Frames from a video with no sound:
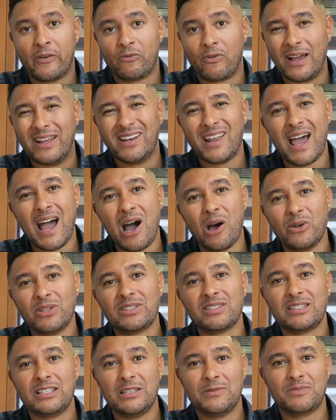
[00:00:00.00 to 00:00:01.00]
right now it
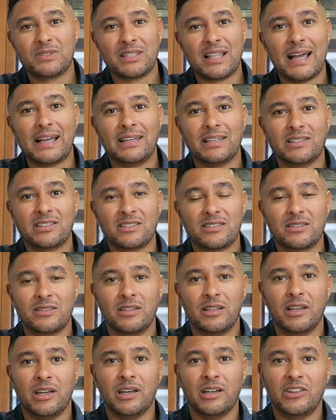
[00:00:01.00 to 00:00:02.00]
seems like it's
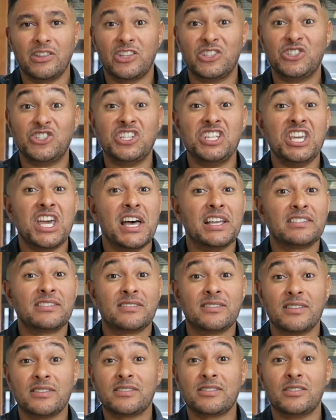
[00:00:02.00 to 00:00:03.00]
the GS
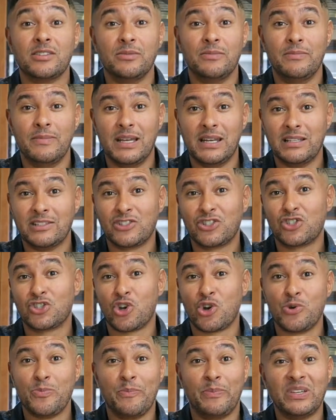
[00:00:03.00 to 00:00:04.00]
system, and it's
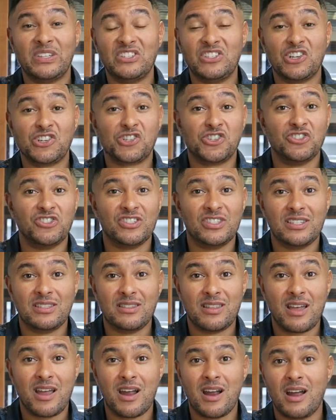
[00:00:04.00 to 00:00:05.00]
certain positions
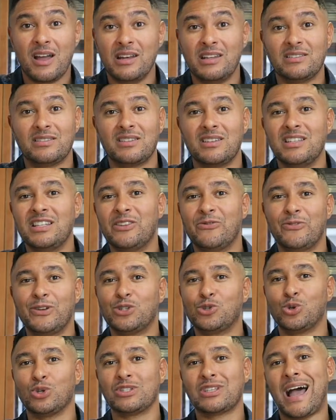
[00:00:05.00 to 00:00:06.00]
in there, and it's
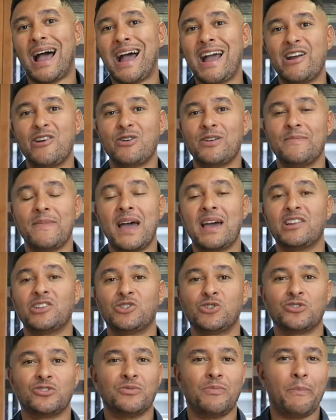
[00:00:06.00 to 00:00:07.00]
individuals, hiring
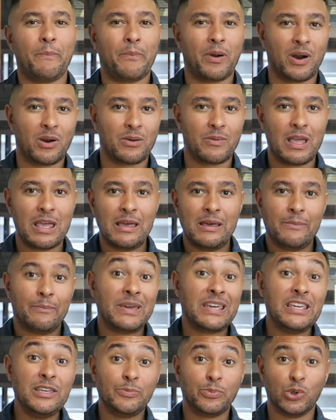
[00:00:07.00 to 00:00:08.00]
managers, and
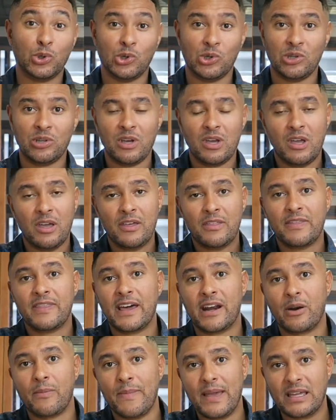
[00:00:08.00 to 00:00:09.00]
people
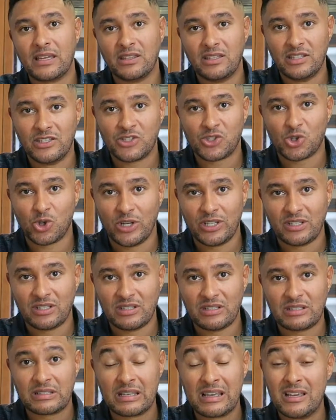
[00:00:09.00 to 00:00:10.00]
that are making these
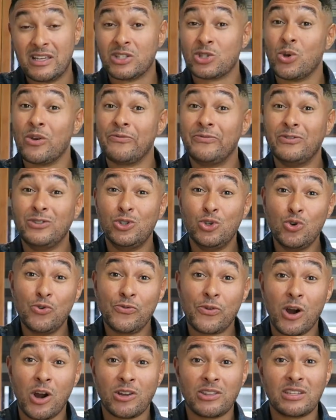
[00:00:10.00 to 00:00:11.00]
choices. So if
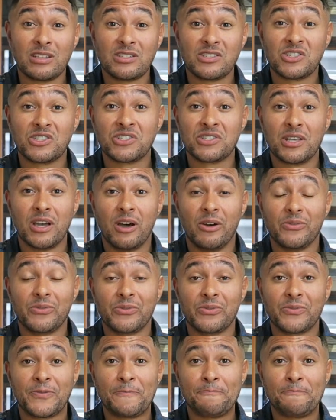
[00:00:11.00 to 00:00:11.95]
you've heard this yourself,